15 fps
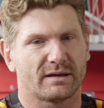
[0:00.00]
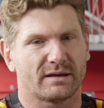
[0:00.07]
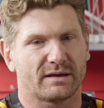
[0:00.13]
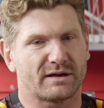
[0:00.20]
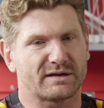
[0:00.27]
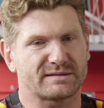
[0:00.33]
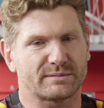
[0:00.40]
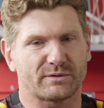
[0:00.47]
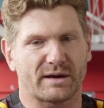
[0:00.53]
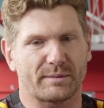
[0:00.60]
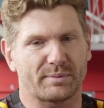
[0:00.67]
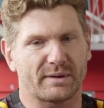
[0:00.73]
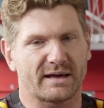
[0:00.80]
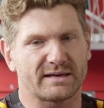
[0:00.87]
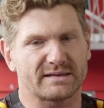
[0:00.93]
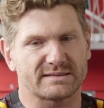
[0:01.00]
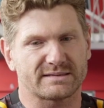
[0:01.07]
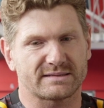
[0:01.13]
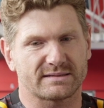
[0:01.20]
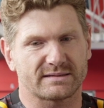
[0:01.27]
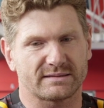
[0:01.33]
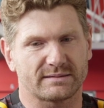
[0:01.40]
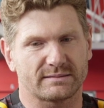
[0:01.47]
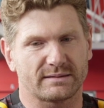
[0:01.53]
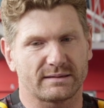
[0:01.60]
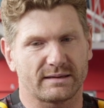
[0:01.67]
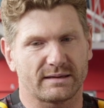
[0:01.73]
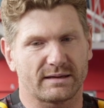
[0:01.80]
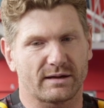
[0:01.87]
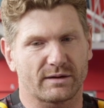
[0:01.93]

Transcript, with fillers: You know, some great players you know,